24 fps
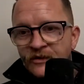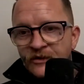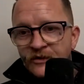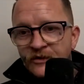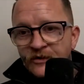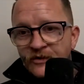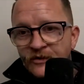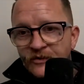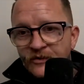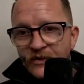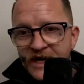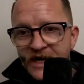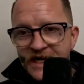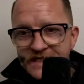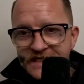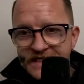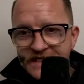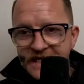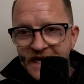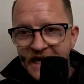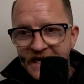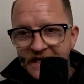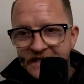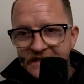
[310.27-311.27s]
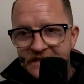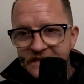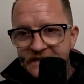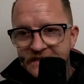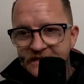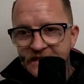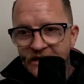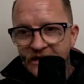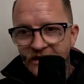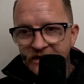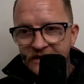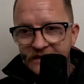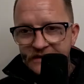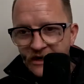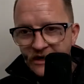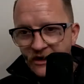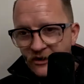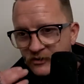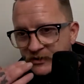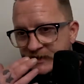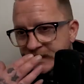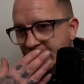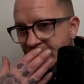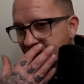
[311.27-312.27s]
Where's Tex? Is
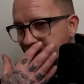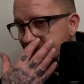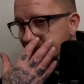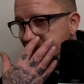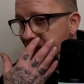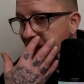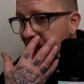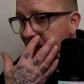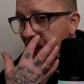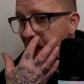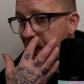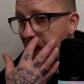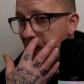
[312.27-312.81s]
old Tex in here?